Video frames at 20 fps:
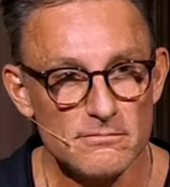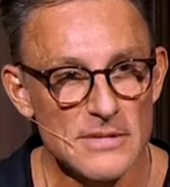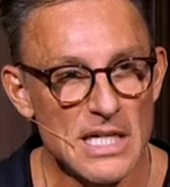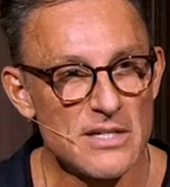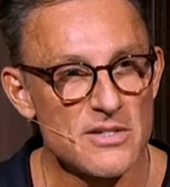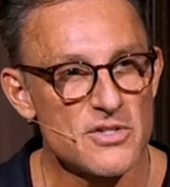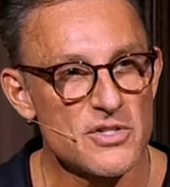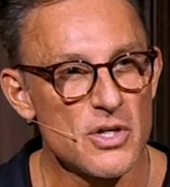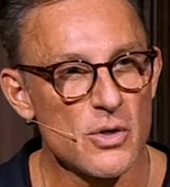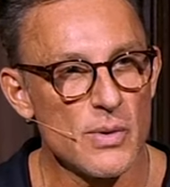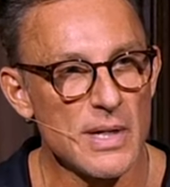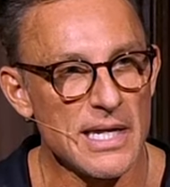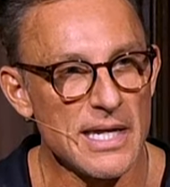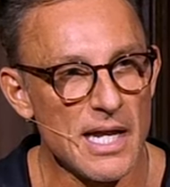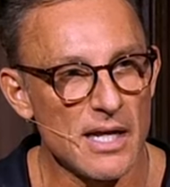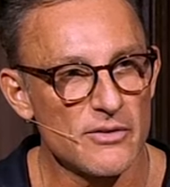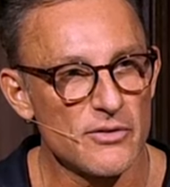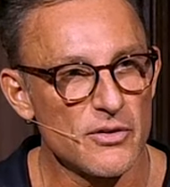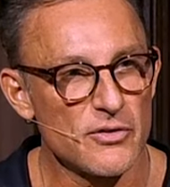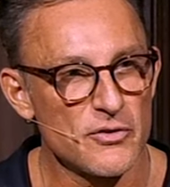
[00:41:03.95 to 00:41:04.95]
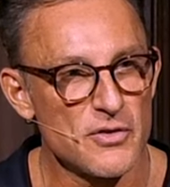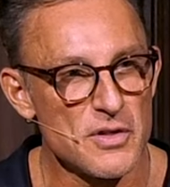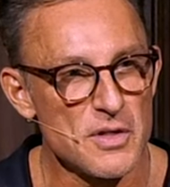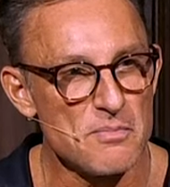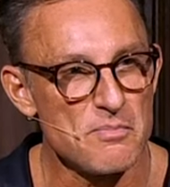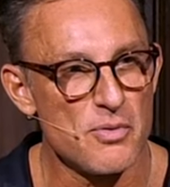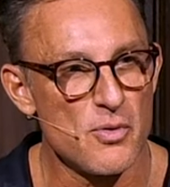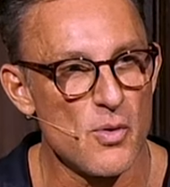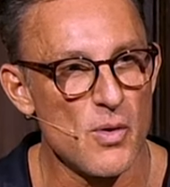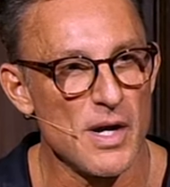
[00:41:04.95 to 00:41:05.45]
And so he gets us to the
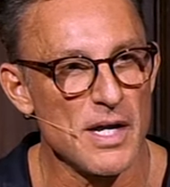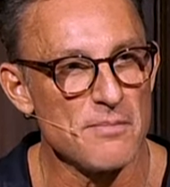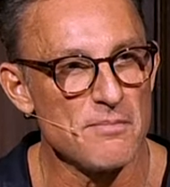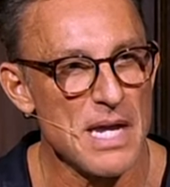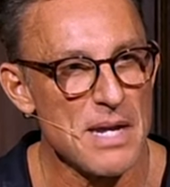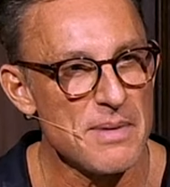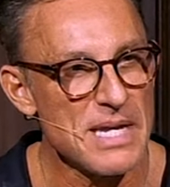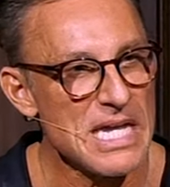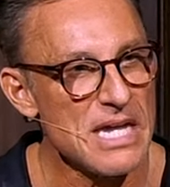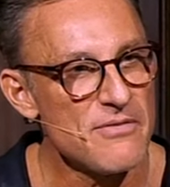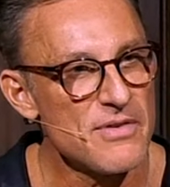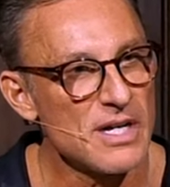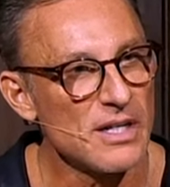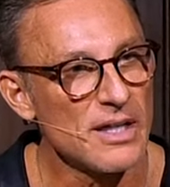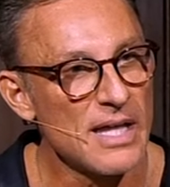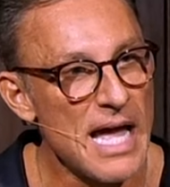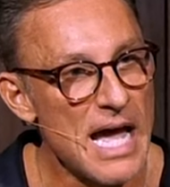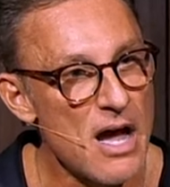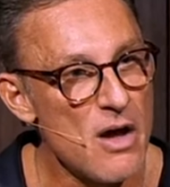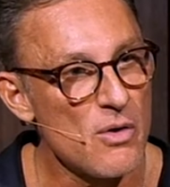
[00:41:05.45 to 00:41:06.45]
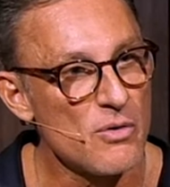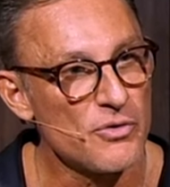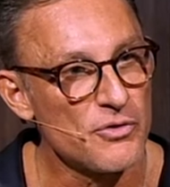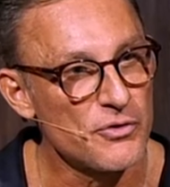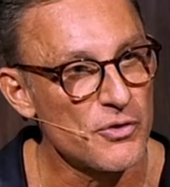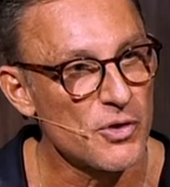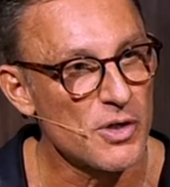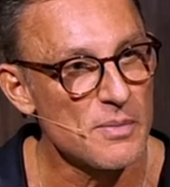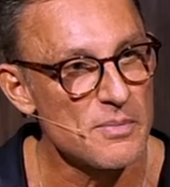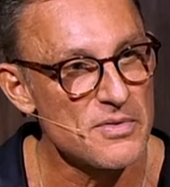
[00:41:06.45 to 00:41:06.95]
point, maybe even allows
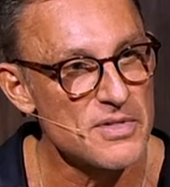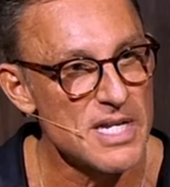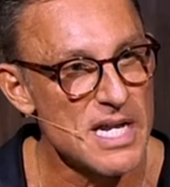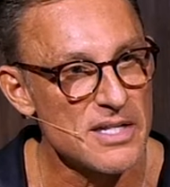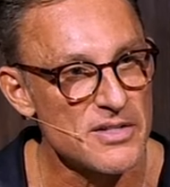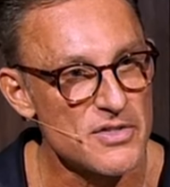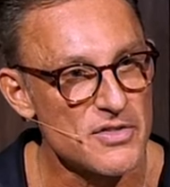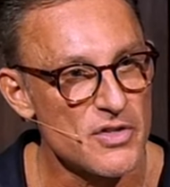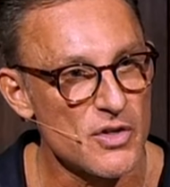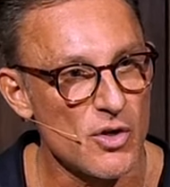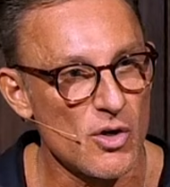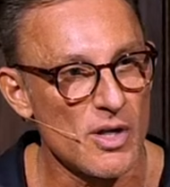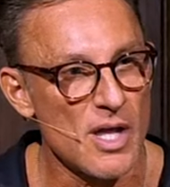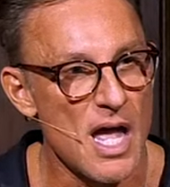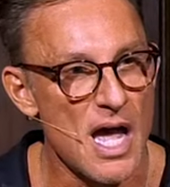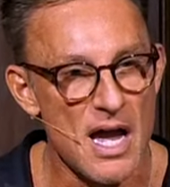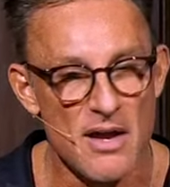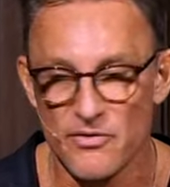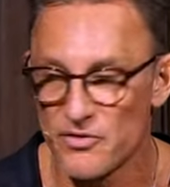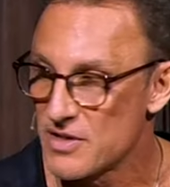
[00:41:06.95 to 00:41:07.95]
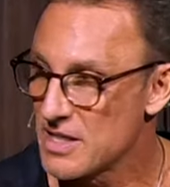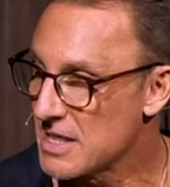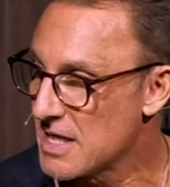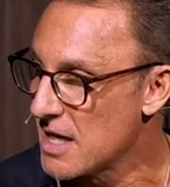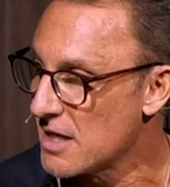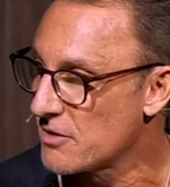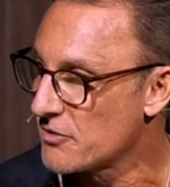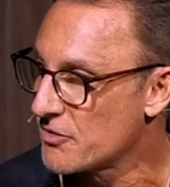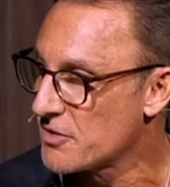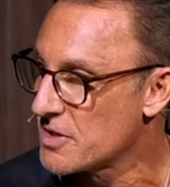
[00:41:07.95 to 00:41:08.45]
circumstances in our lives to
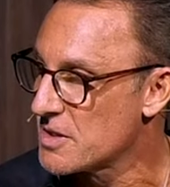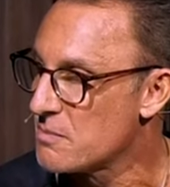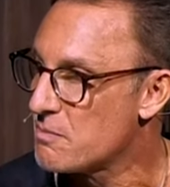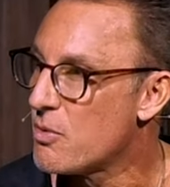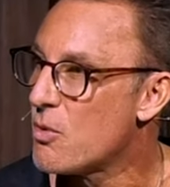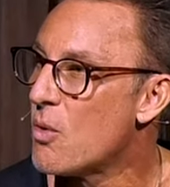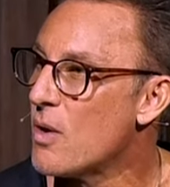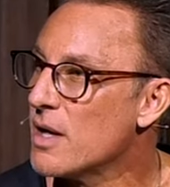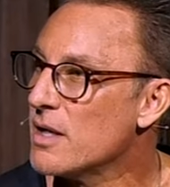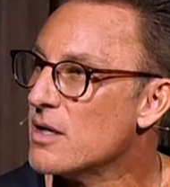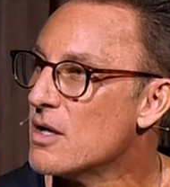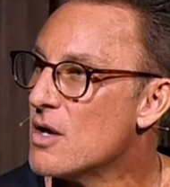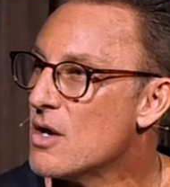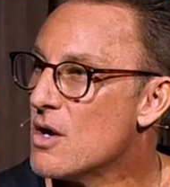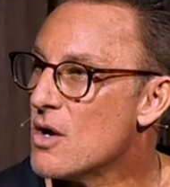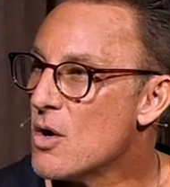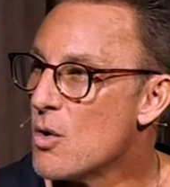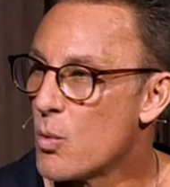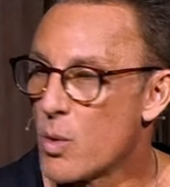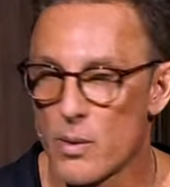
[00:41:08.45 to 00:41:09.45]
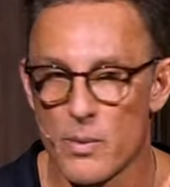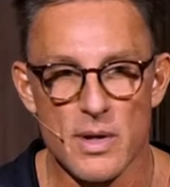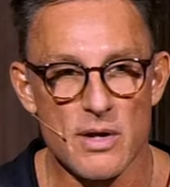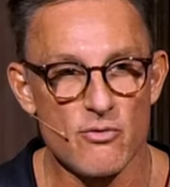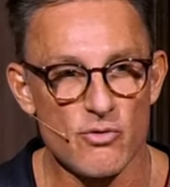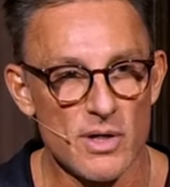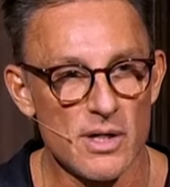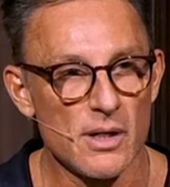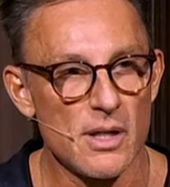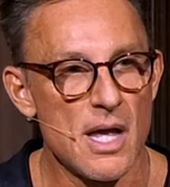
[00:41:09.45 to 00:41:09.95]
get us to the point where we
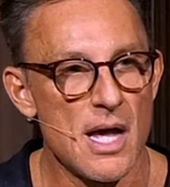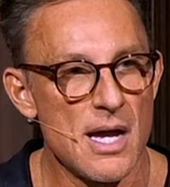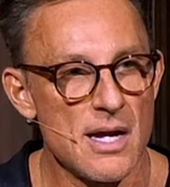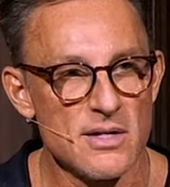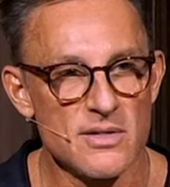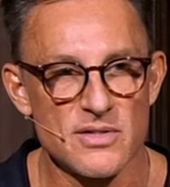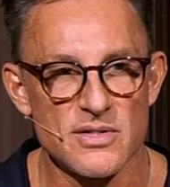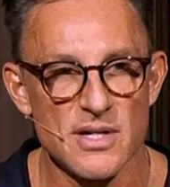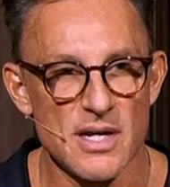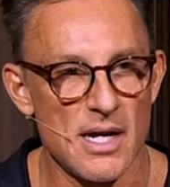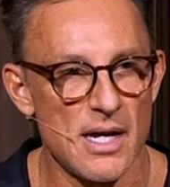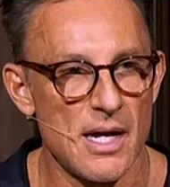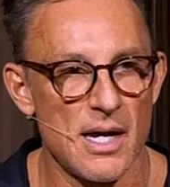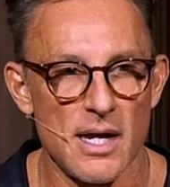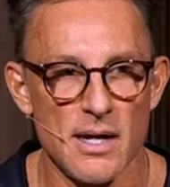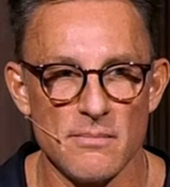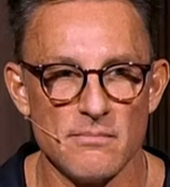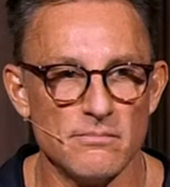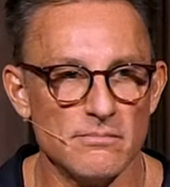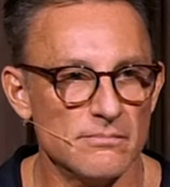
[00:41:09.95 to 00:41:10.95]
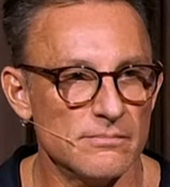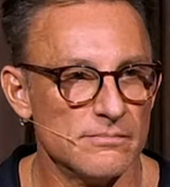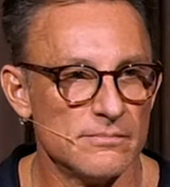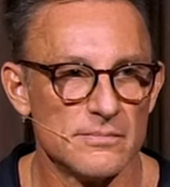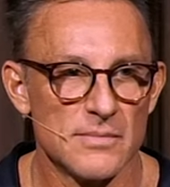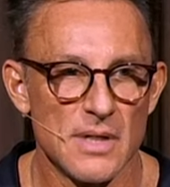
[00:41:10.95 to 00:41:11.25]
realize I'm,